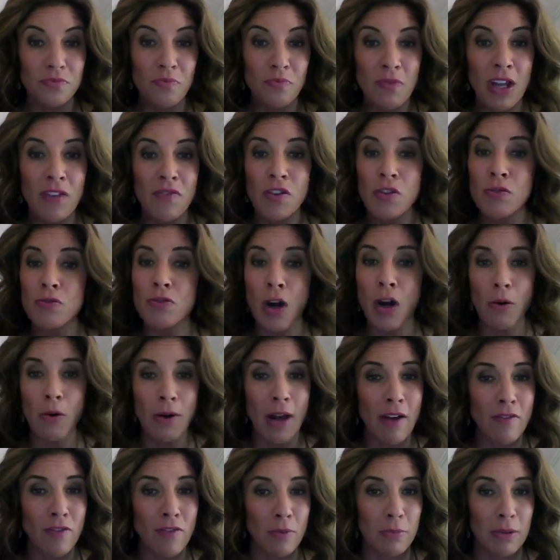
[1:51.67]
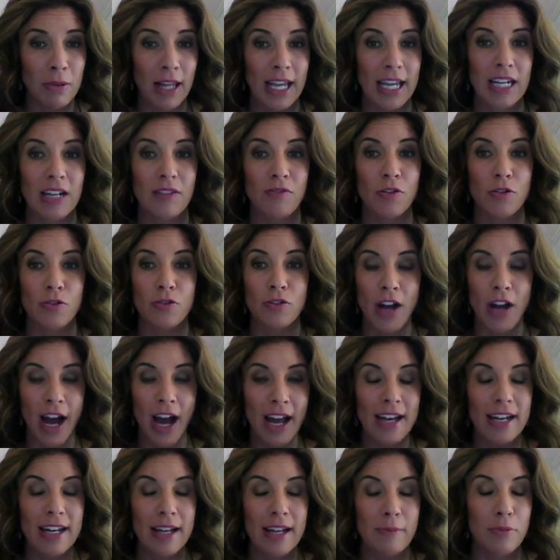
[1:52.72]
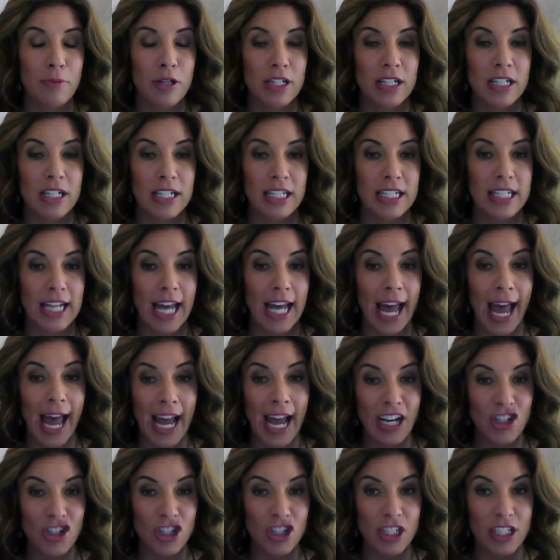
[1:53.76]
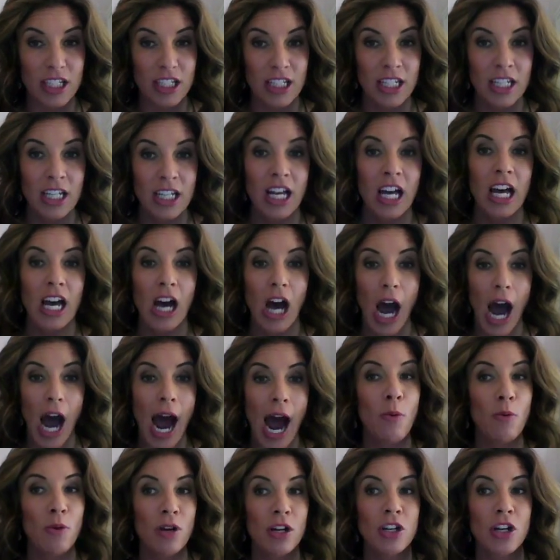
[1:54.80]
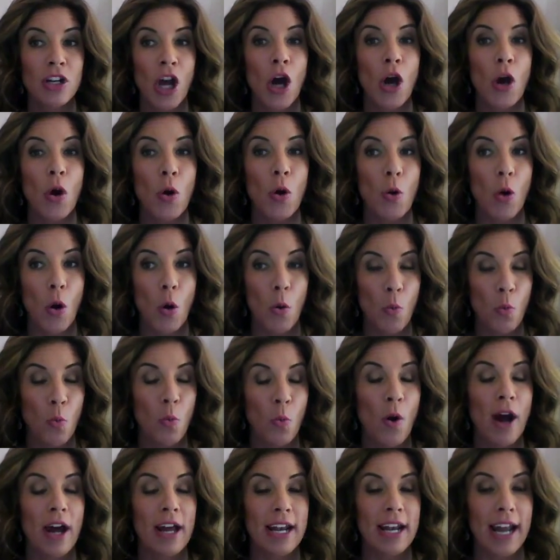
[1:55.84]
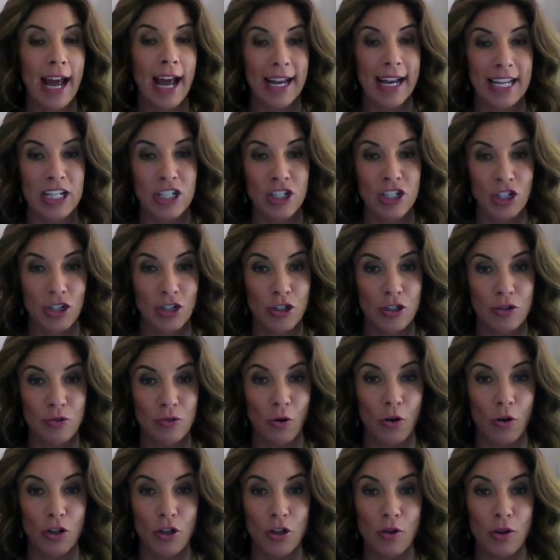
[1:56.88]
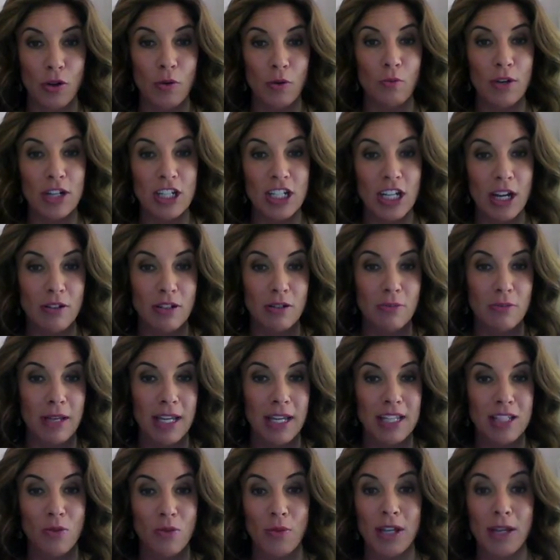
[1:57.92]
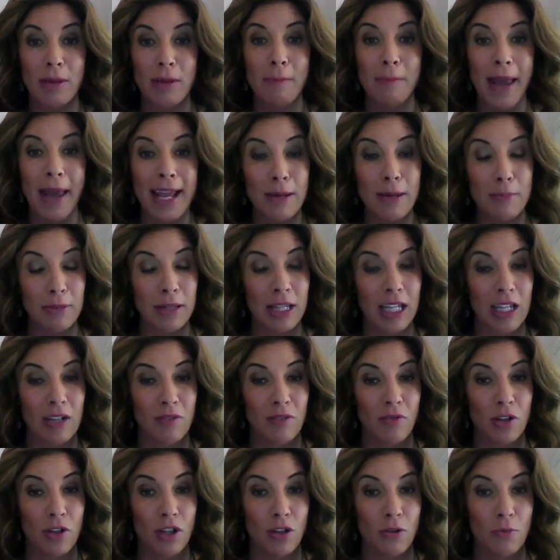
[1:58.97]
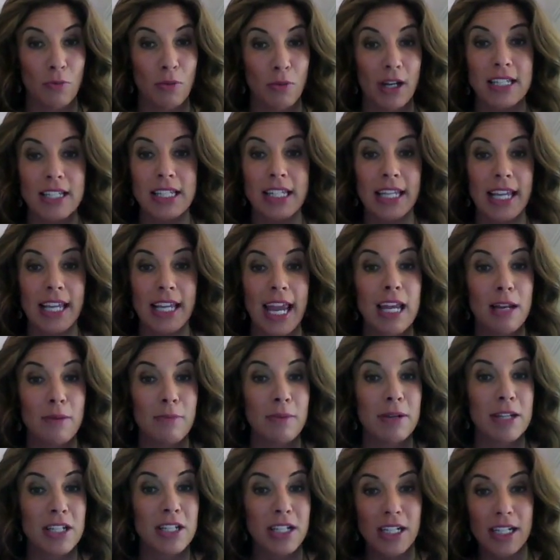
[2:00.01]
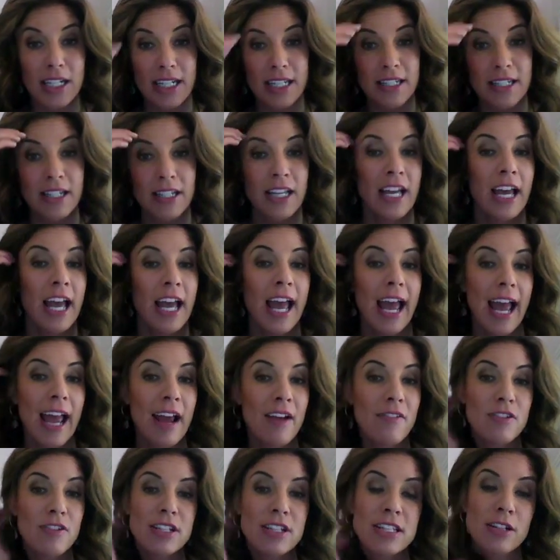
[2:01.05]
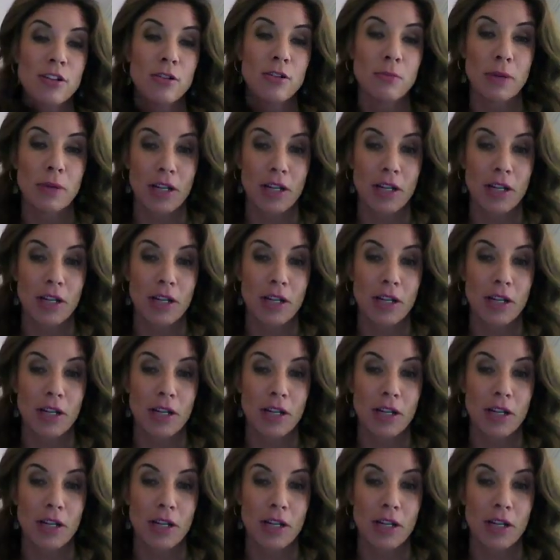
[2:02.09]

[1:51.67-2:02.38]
if you don't have a plan, if you're not putting it into action, I want to know what I can do, or you can reach out to me so we can make a plan for you, because it can be done. Every single